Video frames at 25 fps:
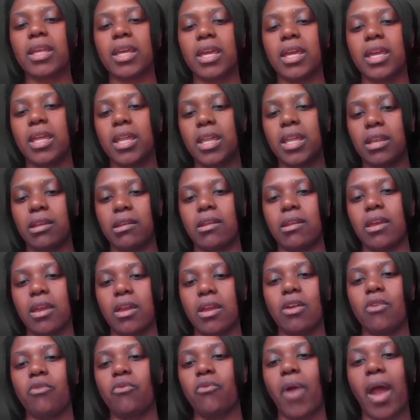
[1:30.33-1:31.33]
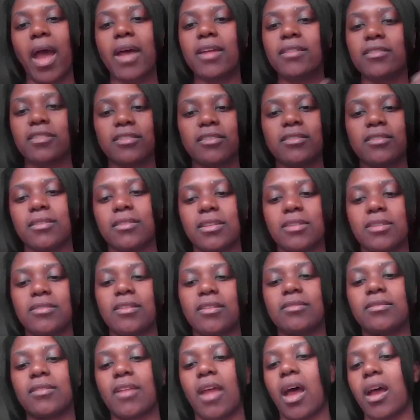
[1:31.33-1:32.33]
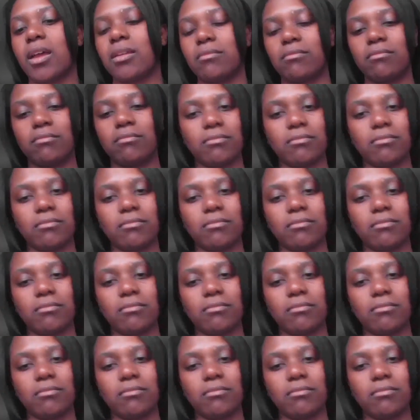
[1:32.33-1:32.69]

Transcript: in rats. This has not